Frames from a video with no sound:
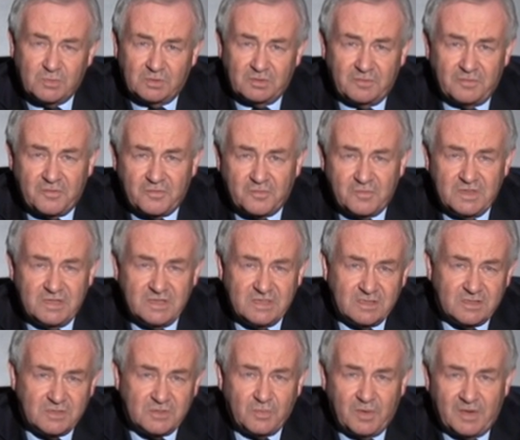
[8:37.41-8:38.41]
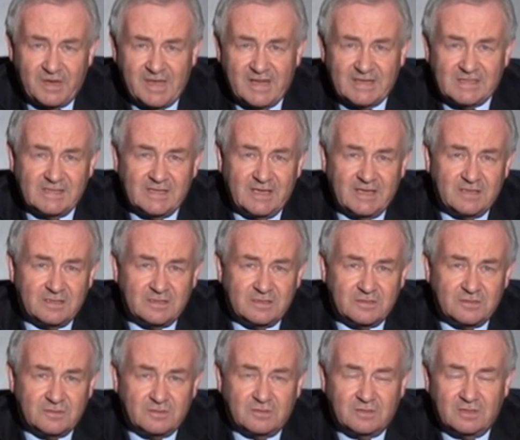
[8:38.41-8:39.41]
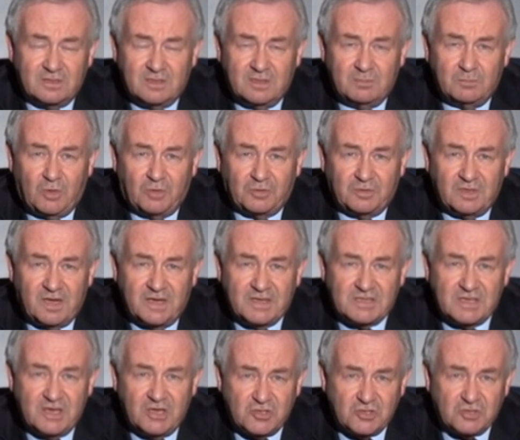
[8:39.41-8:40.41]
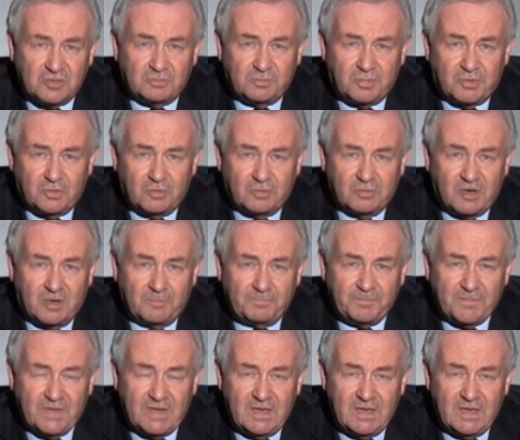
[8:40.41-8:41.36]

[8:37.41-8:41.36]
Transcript: one of the reasons we're getting into the modernization program